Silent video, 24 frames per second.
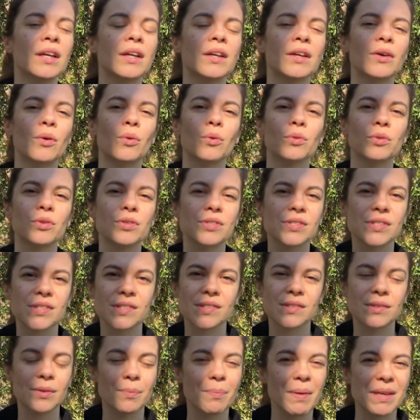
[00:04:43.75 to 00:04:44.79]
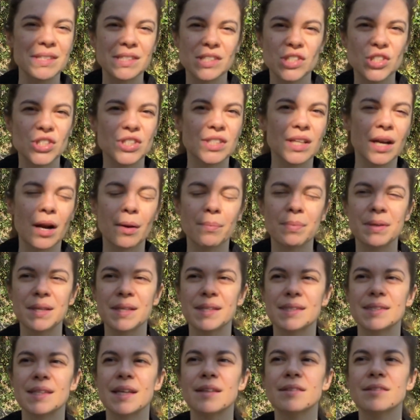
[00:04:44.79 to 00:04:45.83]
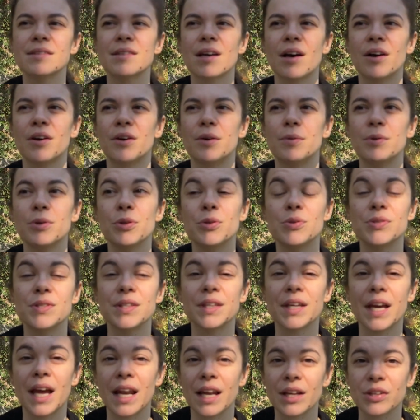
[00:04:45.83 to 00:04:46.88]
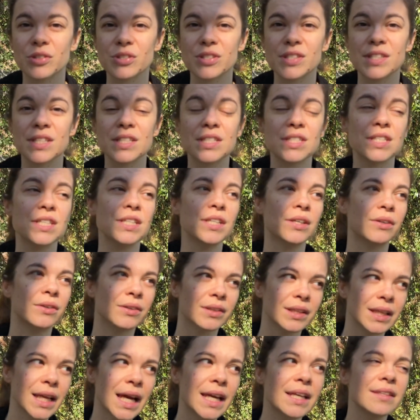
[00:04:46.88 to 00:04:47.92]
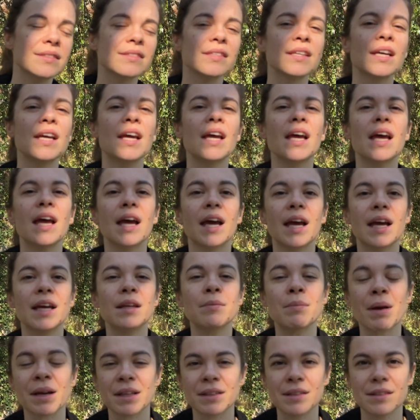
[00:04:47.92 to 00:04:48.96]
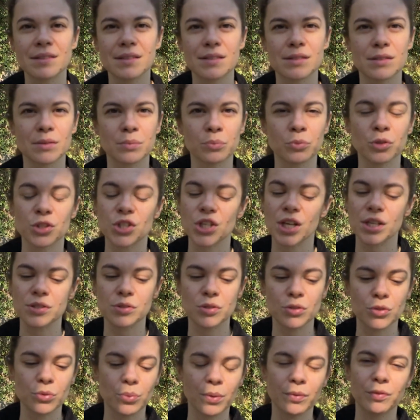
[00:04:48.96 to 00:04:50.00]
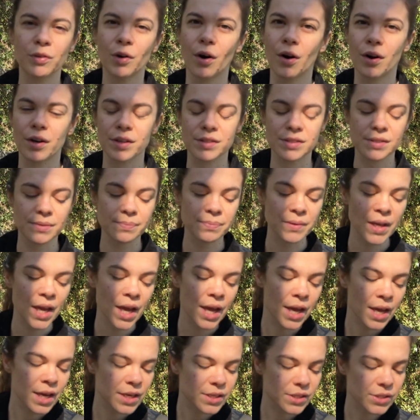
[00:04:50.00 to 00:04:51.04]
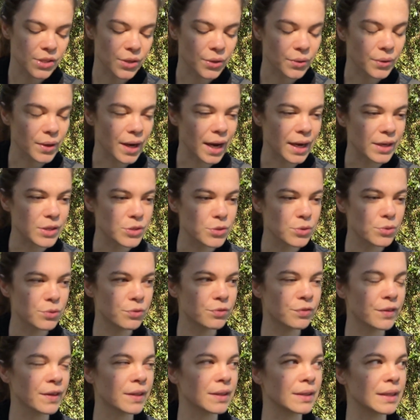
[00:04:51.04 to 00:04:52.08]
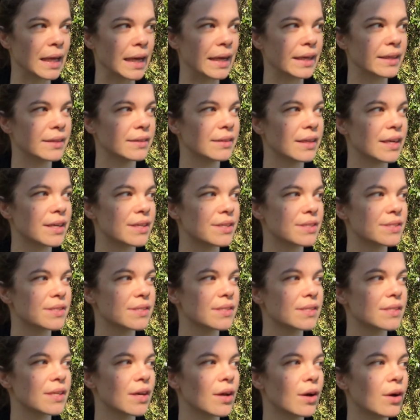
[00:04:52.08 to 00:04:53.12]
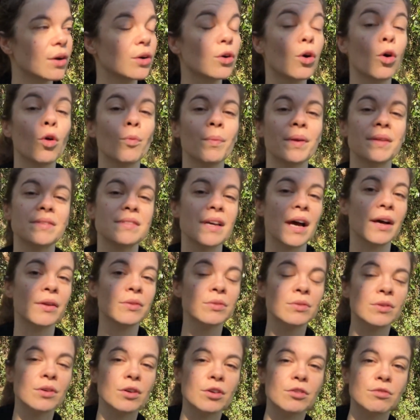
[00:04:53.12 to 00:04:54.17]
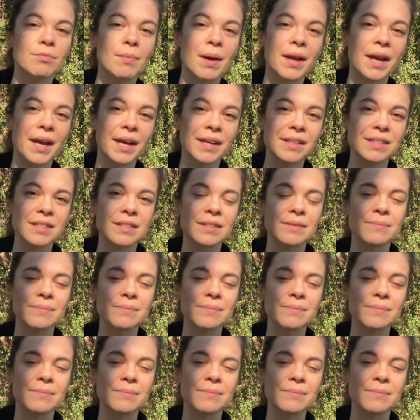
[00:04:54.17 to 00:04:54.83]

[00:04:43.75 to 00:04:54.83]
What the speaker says: All the messages that are being sent are using electricity or light, and magnetism, which has to do with the heart. So I do feel like there's a calming down of my head,